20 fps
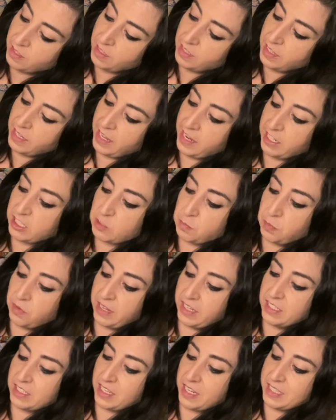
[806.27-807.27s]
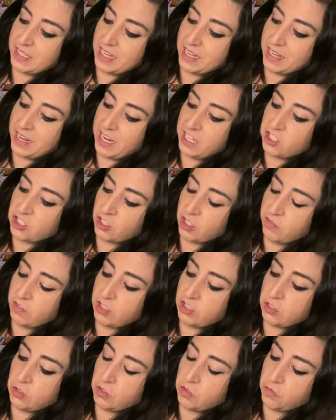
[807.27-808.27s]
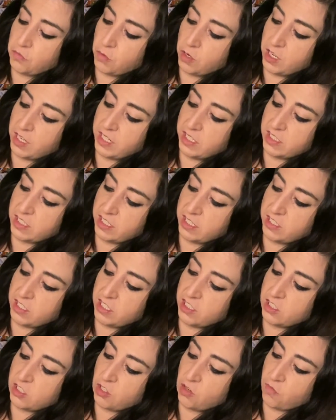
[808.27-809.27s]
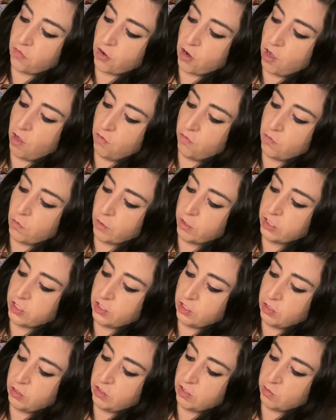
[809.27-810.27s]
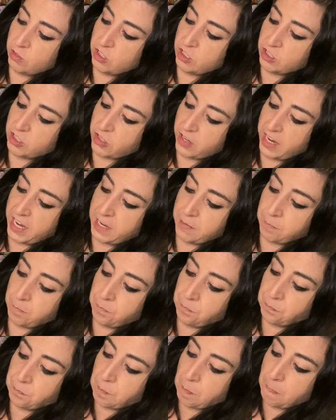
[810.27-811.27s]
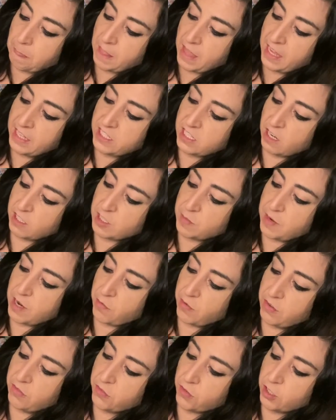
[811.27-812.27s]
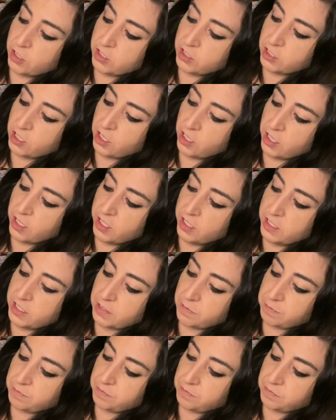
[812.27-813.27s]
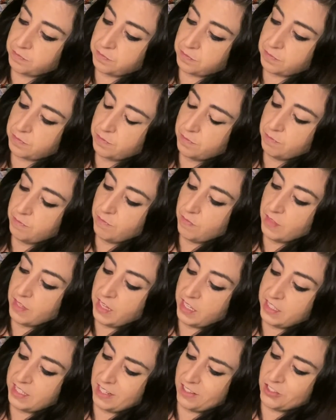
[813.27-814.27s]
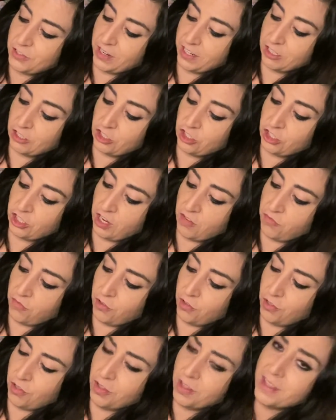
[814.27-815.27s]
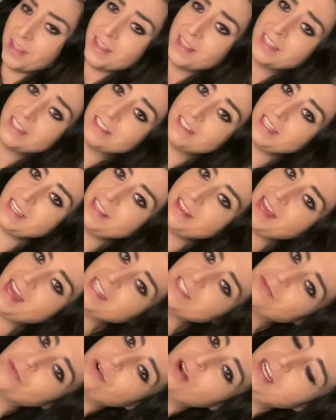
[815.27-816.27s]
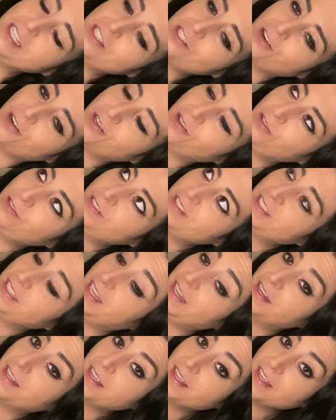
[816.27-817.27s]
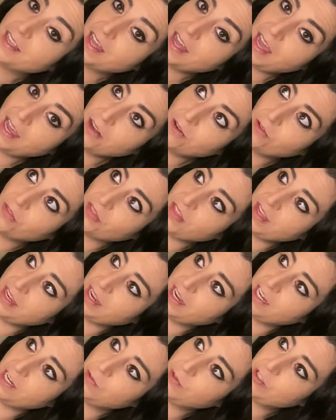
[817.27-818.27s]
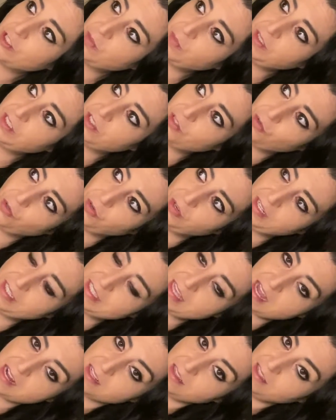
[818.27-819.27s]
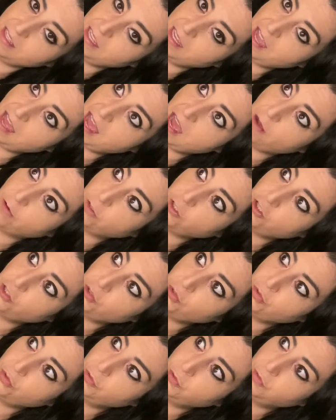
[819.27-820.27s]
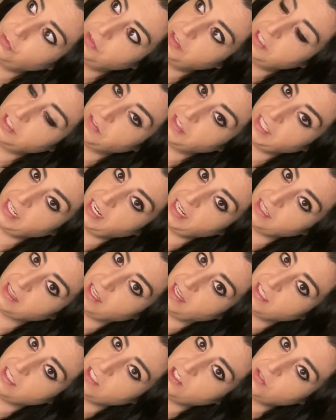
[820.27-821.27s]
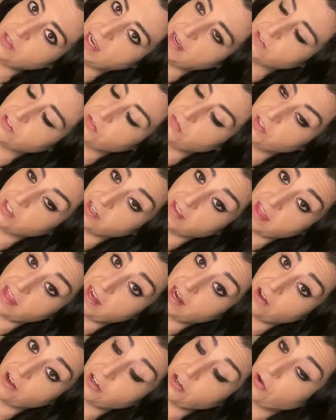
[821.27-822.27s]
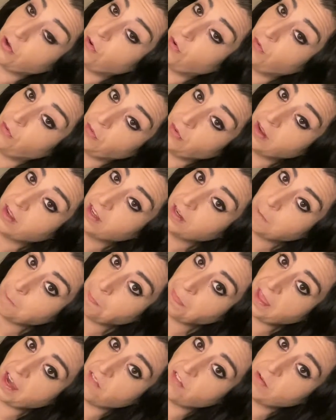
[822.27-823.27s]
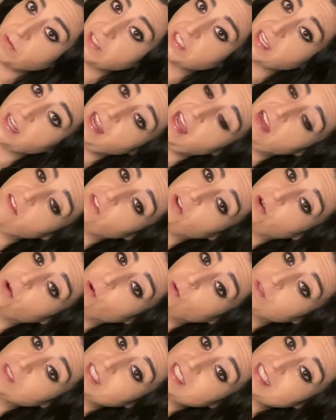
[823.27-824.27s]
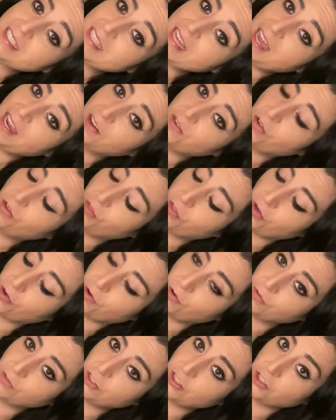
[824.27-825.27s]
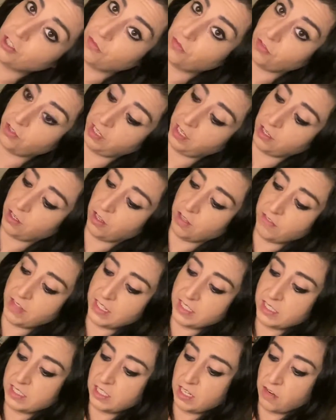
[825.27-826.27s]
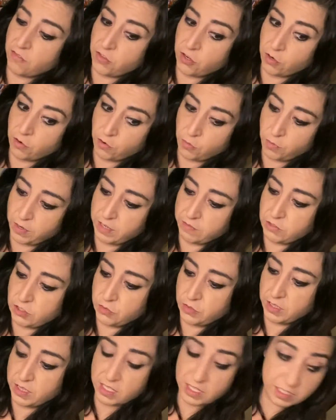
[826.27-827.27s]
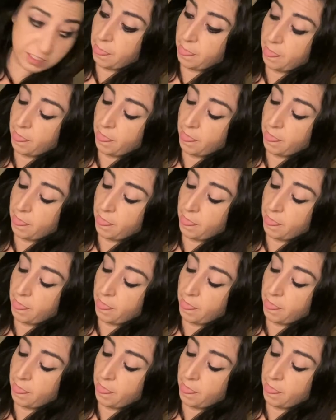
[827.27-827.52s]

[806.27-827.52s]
It explains like the nature of the suit of wands, and it does so for all four suits, which is great. It talks about reversed cards. It tells you how to shuffle. See, that's where I start losing it. I don't think anyone should be told exactly how to divinate. Like you have to figure that out on your own. Everyone's going to have their own style, their own shuffling, all of that stuff, their own way of doing things.